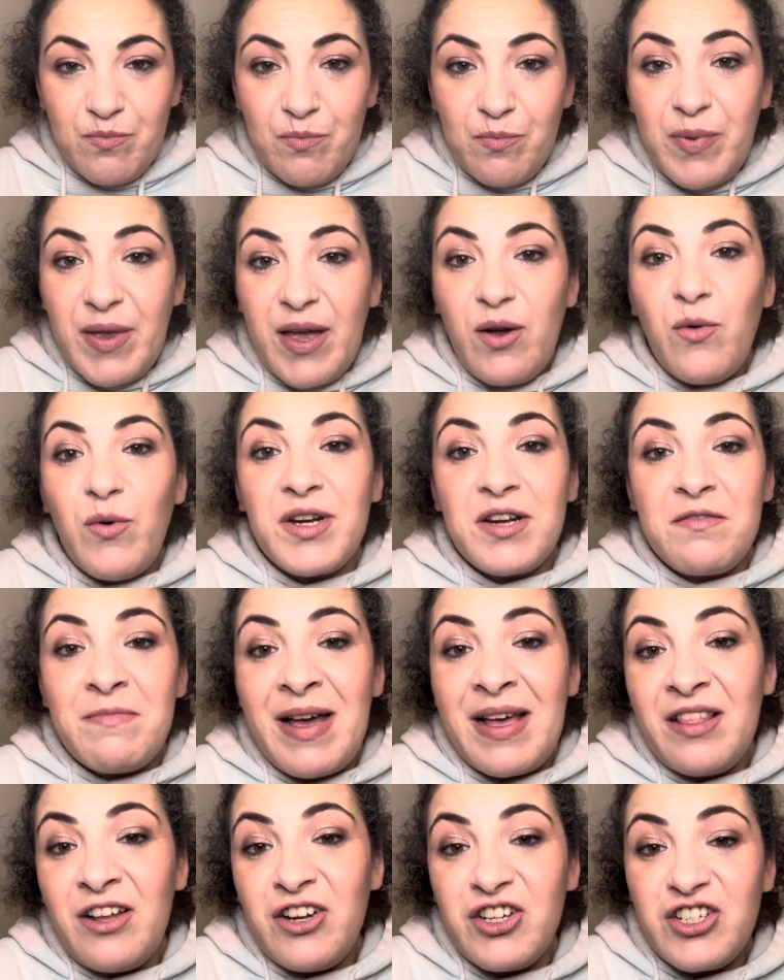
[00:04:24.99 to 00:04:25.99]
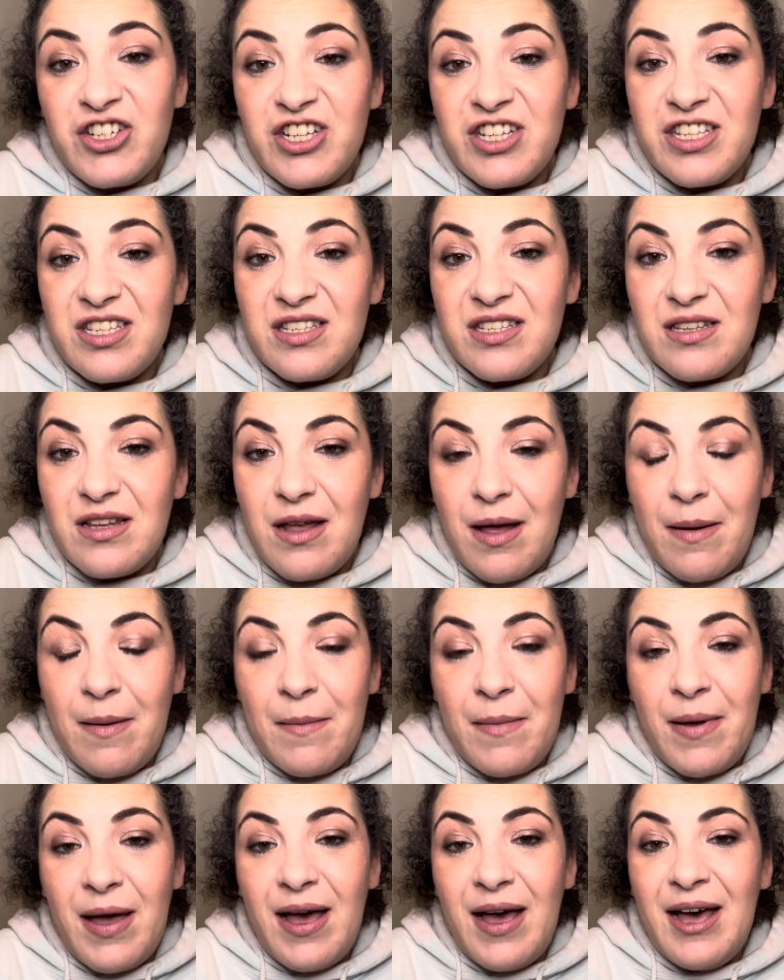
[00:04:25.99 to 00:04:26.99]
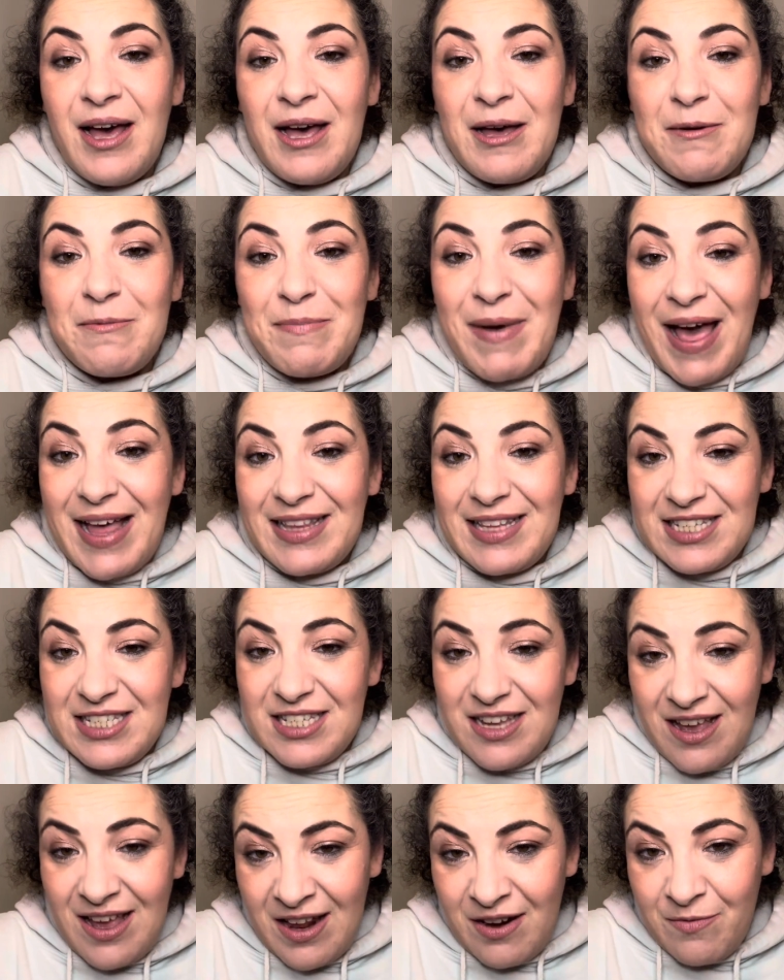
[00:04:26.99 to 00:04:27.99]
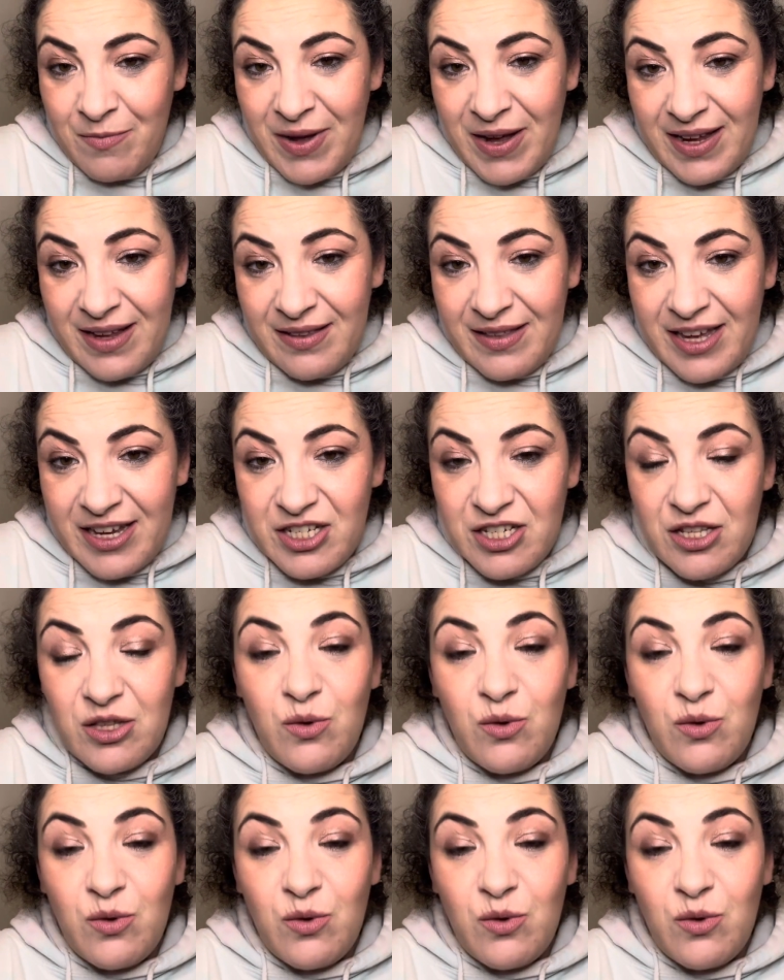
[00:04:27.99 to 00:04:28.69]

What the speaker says: pick one of my largest palettes out of my collection,